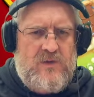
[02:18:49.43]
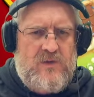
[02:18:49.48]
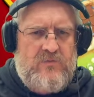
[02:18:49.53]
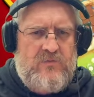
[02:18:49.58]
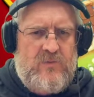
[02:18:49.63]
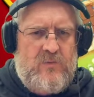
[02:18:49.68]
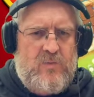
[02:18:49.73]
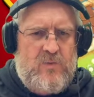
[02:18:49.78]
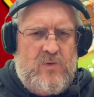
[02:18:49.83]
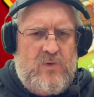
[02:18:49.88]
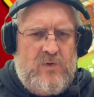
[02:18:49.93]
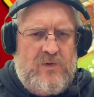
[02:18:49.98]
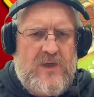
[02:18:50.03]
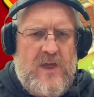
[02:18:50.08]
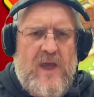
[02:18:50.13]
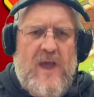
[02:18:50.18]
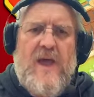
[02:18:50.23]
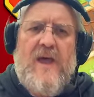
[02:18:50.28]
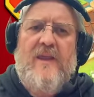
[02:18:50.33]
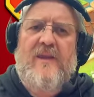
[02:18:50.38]
reward.
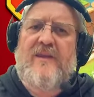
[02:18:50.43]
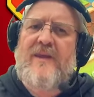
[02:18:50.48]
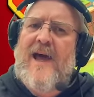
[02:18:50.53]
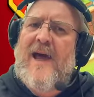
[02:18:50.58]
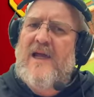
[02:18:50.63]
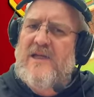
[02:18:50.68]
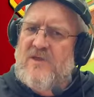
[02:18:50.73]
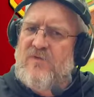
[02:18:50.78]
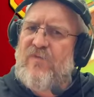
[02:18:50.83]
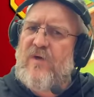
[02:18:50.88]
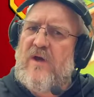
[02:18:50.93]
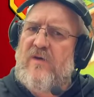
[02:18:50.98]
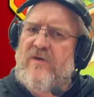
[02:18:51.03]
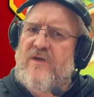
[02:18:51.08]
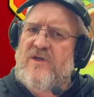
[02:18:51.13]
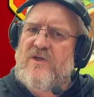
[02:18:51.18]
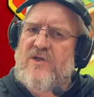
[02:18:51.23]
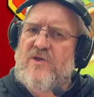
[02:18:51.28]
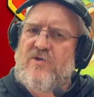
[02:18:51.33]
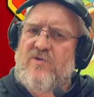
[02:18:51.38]
That's
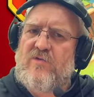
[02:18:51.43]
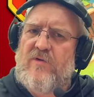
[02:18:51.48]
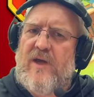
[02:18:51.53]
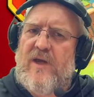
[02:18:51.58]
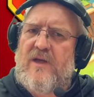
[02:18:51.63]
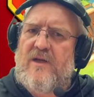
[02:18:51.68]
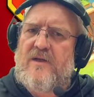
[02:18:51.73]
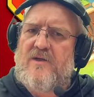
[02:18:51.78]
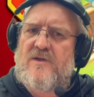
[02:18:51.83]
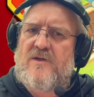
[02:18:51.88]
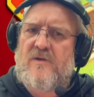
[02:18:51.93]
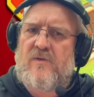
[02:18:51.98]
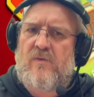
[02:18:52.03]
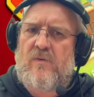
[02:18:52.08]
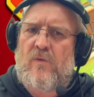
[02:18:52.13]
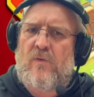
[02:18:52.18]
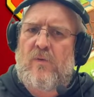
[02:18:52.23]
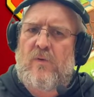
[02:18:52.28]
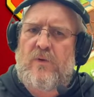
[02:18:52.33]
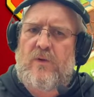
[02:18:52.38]
very strange,
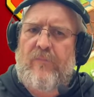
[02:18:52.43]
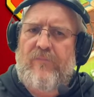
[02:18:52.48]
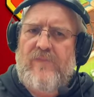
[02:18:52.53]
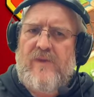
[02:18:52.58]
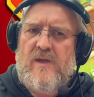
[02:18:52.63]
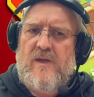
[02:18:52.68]
Lord.